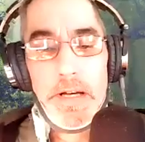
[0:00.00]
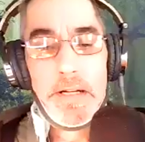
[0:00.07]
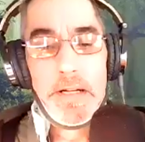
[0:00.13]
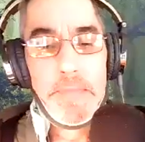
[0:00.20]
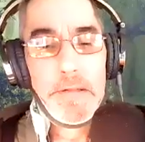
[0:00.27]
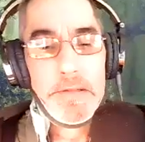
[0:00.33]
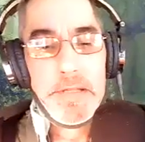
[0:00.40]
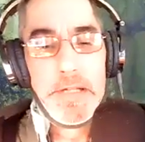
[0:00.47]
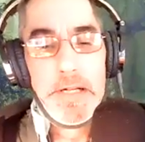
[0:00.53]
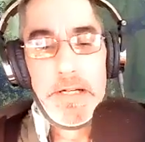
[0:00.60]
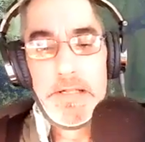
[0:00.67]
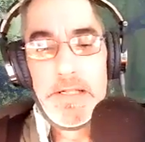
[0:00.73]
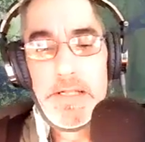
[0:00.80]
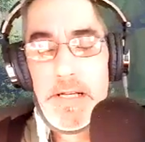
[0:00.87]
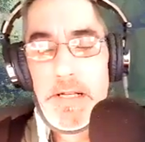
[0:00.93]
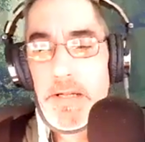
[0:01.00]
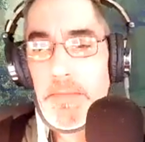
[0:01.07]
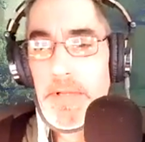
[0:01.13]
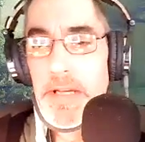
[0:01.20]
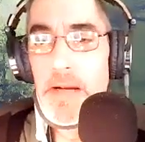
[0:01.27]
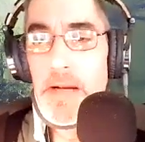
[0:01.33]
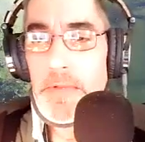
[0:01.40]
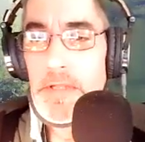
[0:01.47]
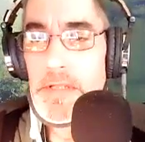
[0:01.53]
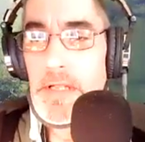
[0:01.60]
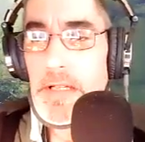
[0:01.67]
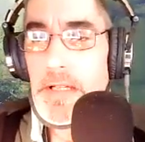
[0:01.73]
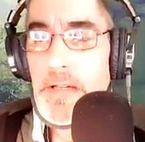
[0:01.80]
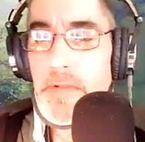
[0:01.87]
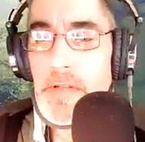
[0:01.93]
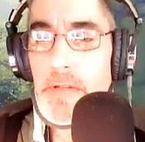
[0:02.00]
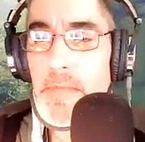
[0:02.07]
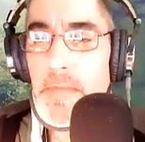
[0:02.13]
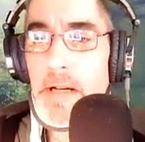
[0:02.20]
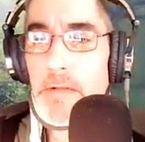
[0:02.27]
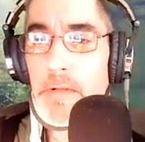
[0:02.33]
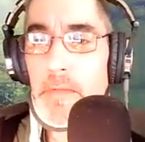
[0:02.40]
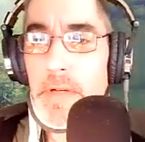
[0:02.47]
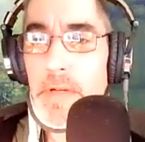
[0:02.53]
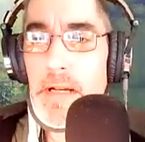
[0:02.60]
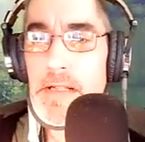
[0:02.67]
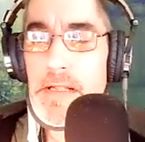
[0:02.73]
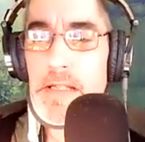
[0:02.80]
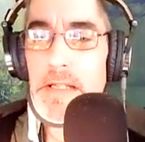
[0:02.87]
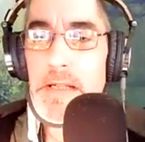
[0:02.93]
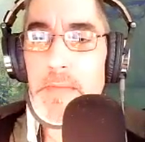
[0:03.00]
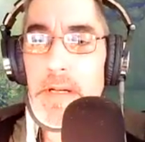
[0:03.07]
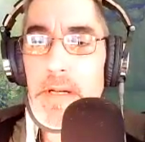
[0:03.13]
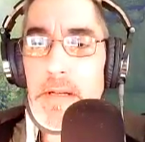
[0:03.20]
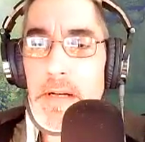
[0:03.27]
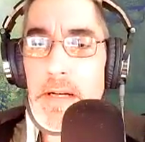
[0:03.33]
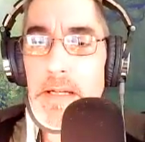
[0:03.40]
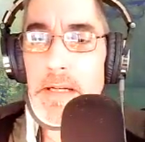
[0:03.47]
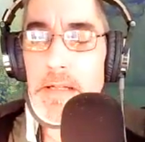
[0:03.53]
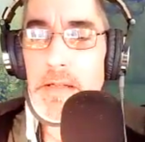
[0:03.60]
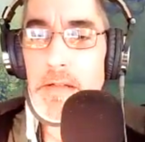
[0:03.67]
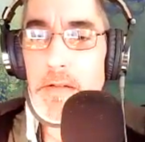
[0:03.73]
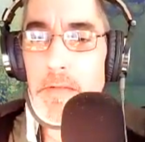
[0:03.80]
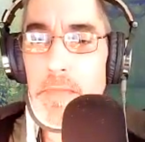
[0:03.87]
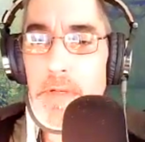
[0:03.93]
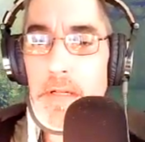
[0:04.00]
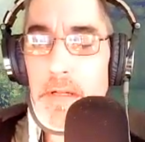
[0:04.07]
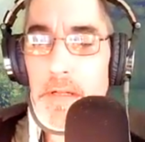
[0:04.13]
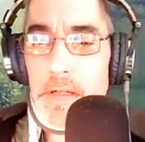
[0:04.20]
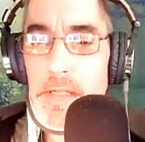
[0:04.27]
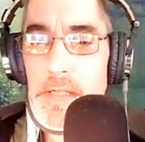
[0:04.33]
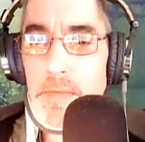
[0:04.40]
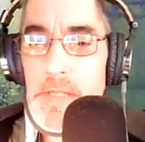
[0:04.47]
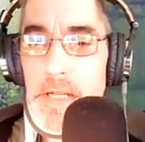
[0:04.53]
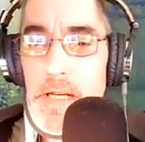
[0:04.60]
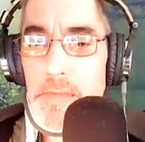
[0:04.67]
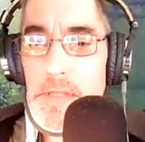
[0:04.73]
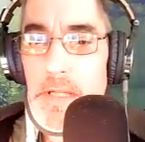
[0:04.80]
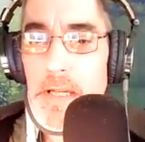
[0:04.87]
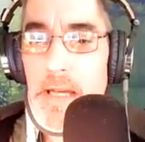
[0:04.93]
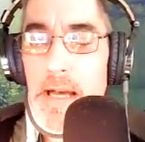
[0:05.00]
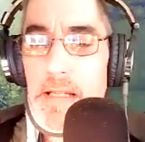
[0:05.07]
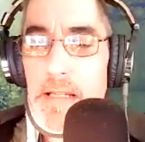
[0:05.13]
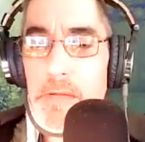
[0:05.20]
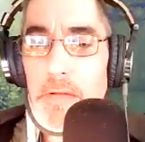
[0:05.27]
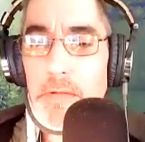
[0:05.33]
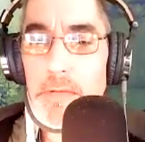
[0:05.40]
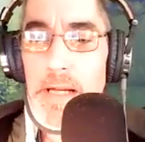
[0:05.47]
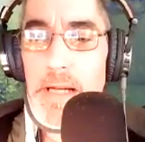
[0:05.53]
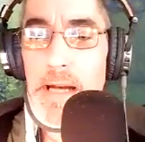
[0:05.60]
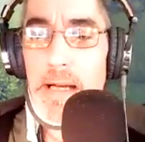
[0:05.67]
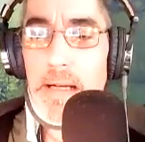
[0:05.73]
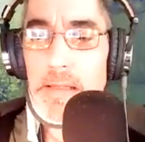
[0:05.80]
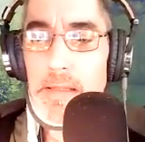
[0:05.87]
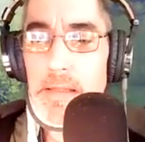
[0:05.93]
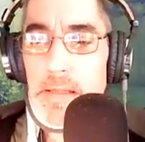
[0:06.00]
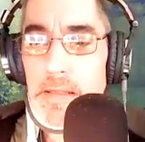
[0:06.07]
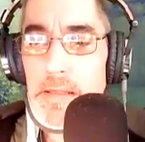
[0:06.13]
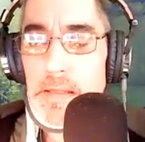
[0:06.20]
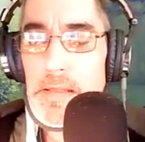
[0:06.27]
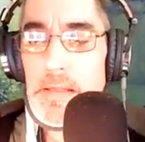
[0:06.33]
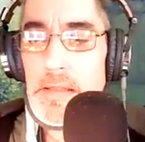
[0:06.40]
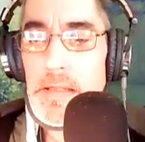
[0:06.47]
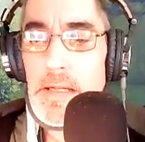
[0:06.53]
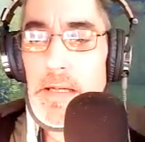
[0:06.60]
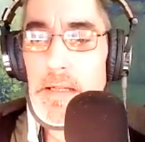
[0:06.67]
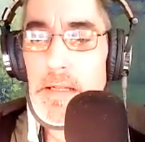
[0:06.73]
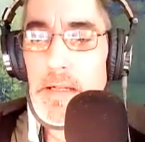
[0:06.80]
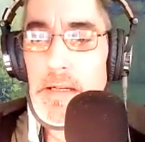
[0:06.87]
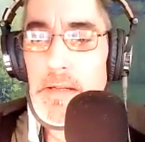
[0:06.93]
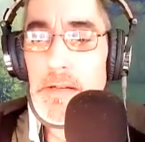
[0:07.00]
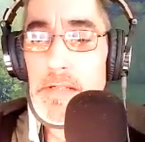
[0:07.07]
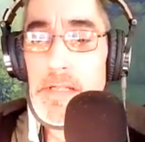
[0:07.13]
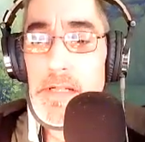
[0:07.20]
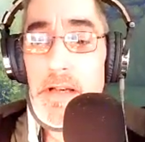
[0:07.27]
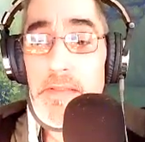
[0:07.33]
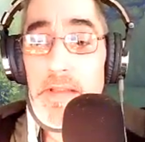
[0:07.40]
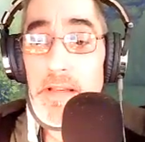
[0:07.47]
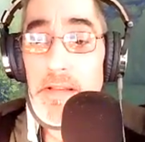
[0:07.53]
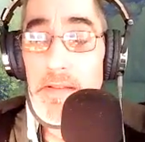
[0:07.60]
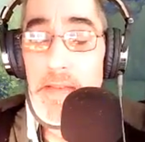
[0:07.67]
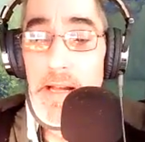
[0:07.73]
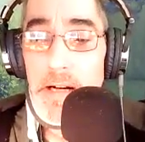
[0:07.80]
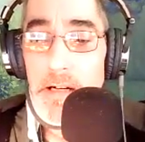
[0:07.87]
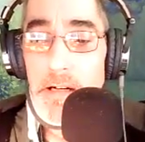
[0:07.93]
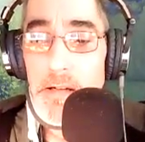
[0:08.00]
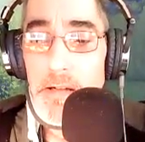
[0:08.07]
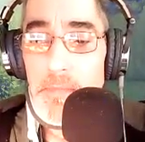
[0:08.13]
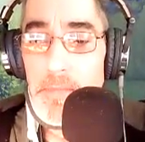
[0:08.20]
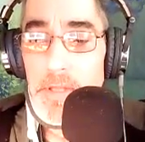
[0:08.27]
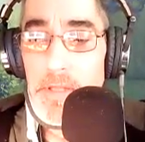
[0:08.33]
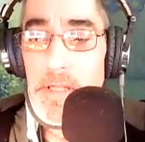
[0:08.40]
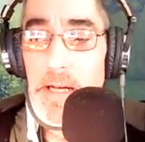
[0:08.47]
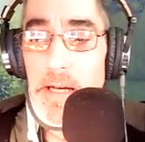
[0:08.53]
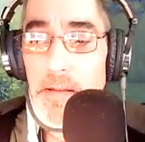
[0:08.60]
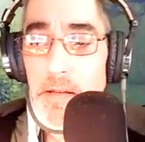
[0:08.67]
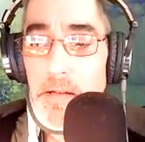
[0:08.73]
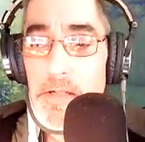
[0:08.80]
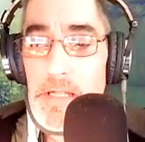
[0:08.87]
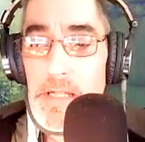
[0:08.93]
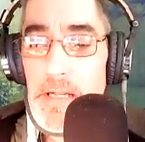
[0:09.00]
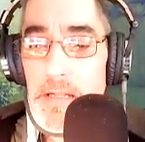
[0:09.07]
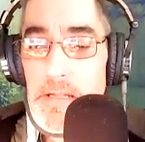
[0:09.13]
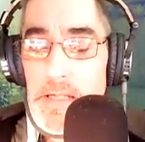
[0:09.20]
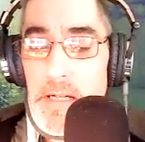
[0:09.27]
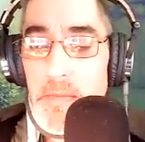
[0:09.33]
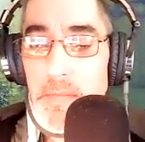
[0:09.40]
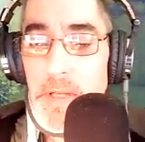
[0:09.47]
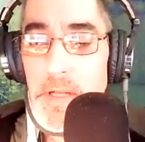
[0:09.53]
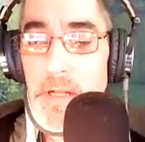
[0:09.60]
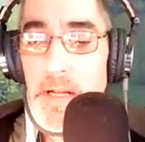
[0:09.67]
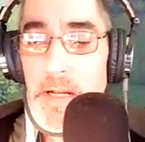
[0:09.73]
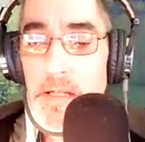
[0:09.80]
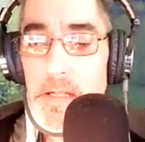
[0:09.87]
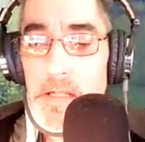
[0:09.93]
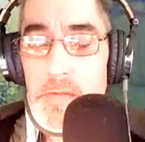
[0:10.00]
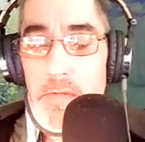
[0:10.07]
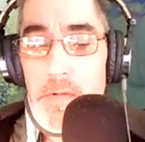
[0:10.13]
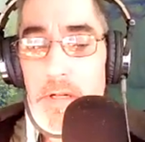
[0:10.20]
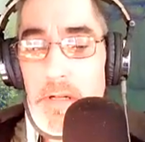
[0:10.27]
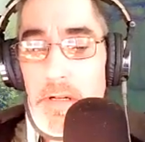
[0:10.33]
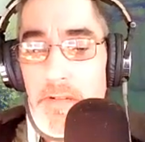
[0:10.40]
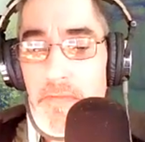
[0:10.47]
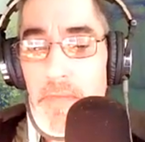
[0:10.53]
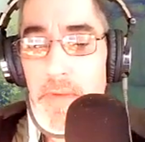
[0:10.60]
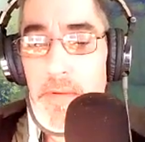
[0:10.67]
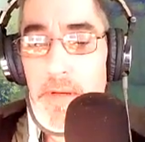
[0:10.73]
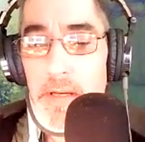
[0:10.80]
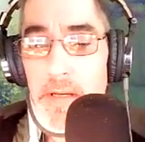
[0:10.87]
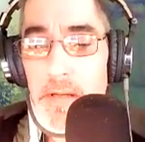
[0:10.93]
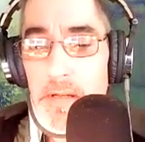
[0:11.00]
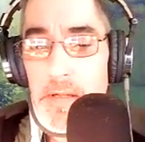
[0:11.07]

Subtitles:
about setting up cameras, like even in my room when I sleep at night, because sometimes the cats will react, and there's nothing there, but yet they're seeing something. And I just wonder if maybe